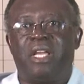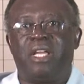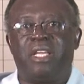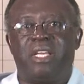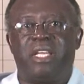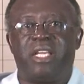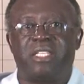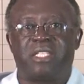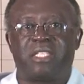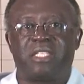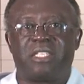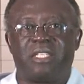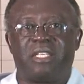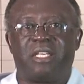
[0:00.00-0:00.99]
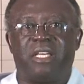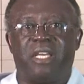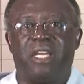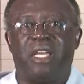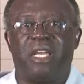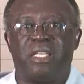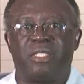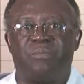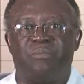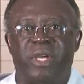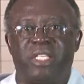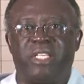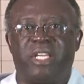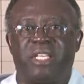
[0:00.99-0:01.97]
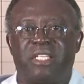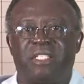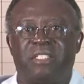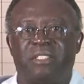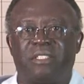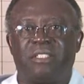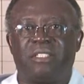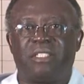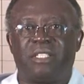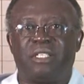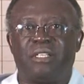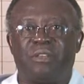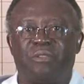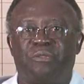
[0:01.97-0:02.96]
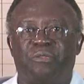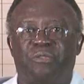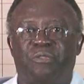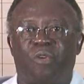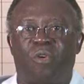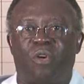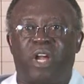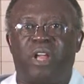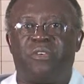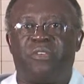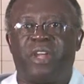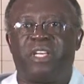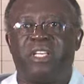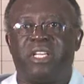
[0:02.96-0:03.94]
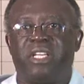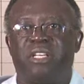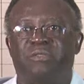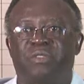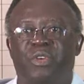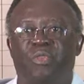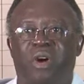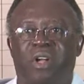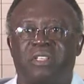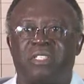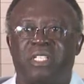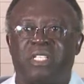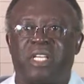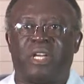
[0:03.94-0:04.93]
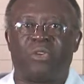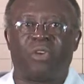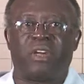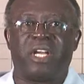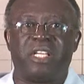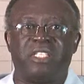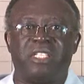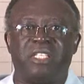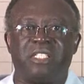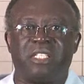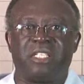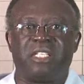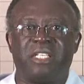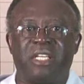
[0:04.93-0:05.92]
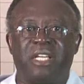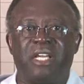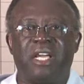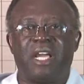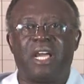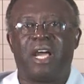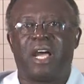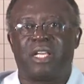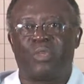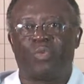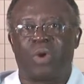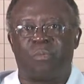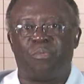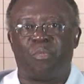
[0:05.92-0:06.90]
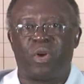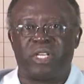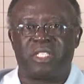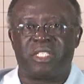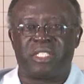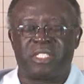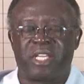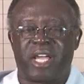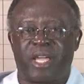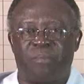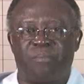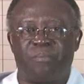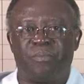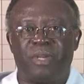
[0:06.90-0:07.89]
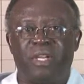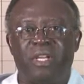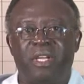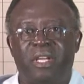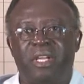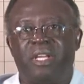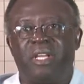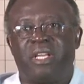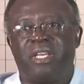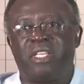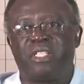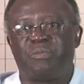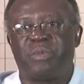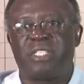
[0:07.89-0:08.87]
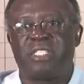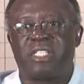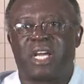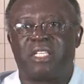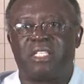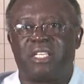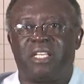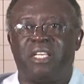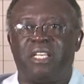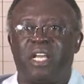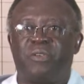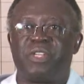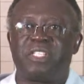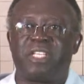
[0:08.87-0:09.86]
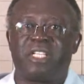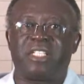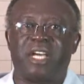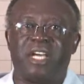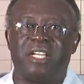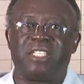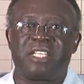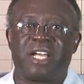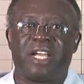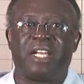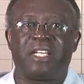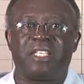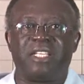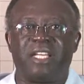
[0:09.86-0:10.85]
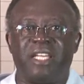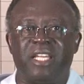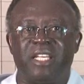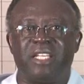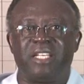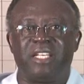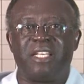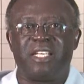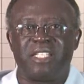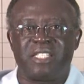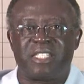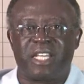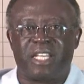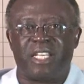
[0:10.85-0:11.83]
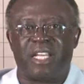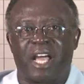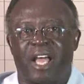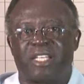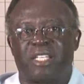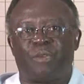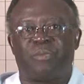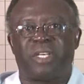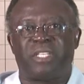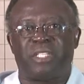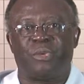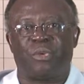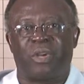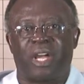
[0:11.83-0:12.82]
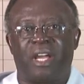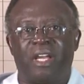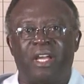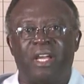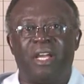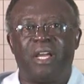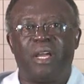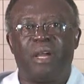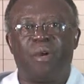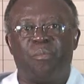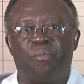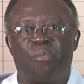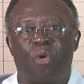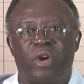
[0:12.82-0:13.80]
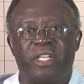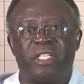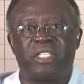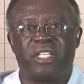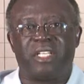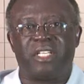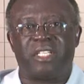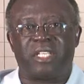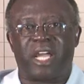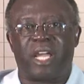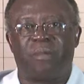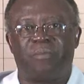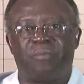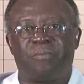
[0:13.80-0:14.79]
This is measured for 100 individuals in an organization at one point in time. This means that the researcher is undertaking this study at a particular point in time.